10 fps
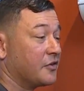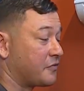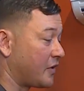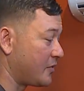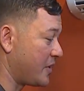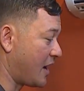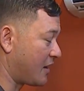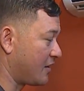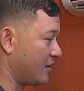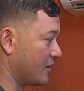You know, it's funny. We
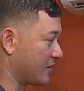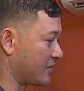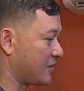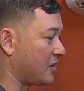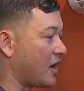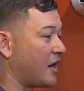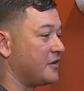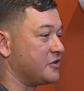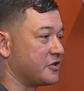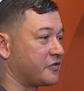had a, a
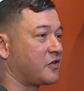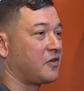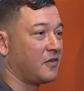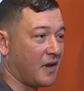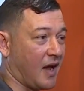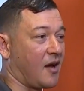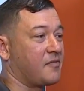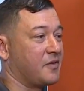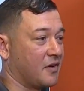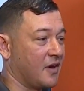client just
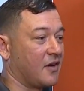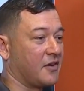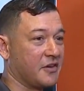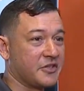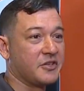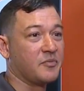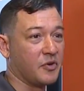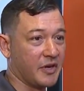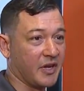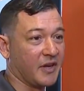have their air conditioner
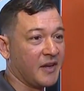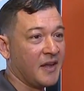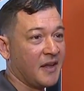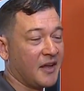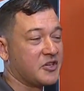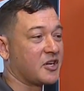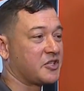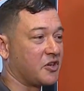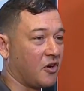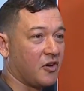put in, and she
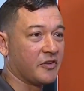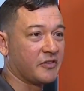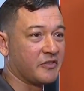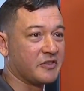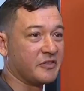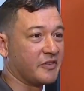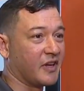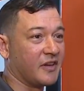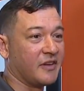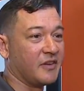actually called us and she
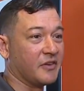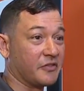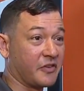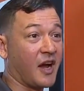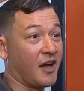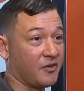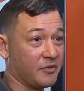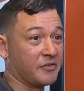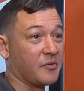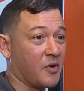said, you know, Scott,
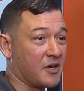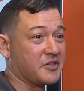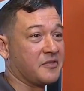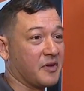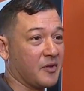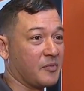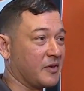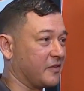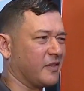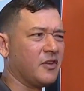who is their project developer,
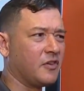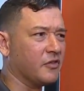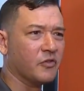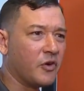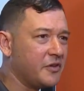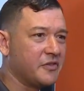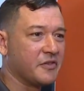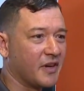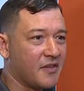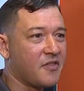it's a little
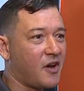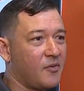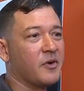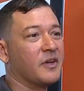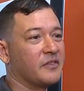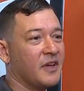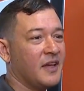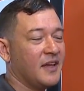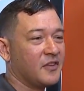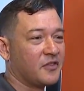noisier than I thought it was.
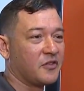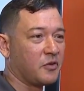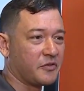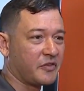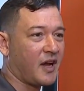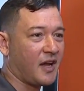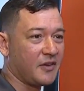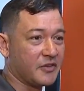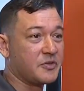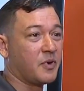So I told
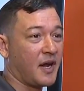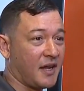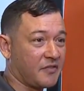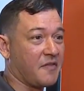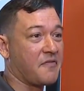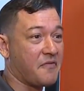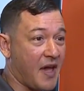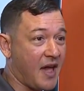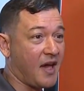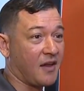Scott, you know, she probably has the
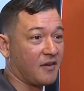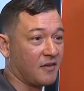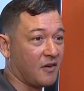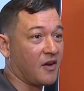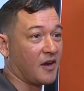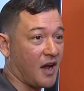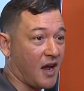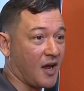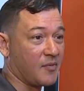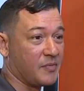fan on
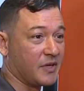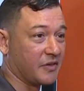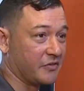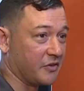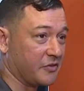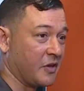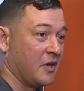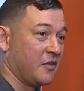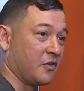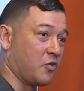high because there's
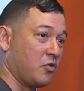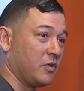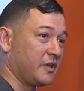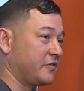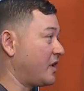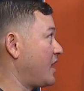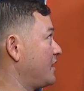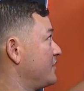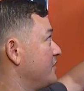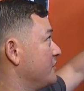the cooling
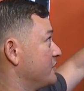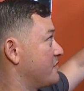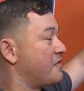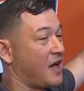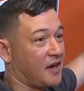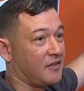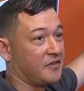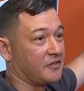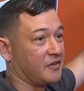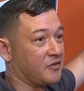side and then there's a fan in
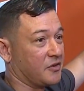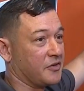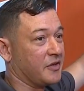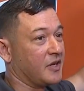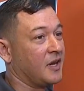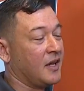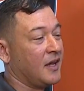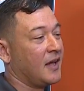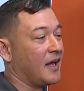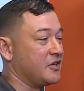this indoor unit.
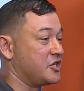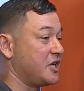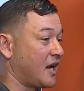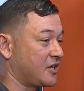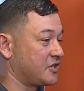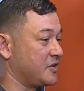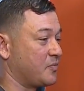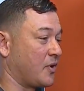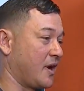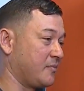And she actually
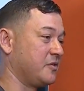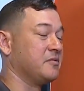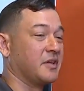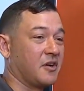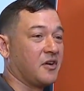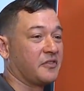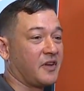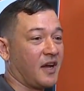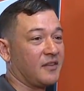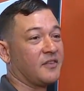preemptively called
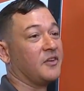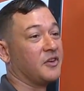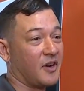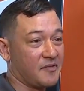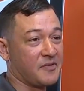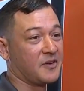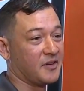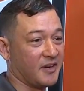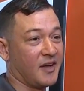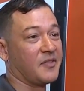Scott and said, you know, I
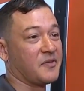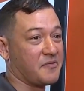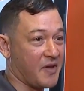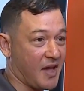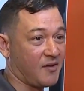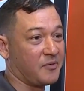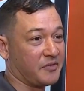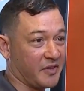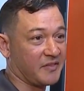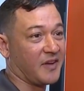figured it out. The fan
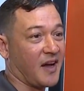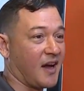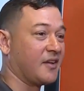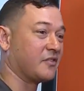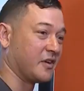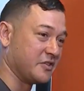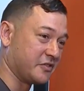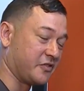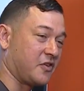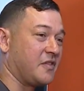was set to high, and so I
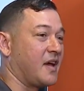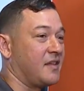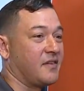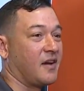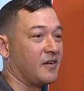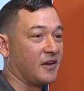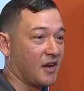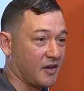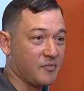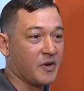just turned that down
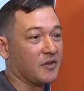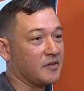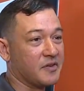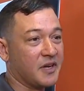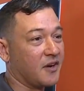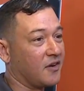and I can barely even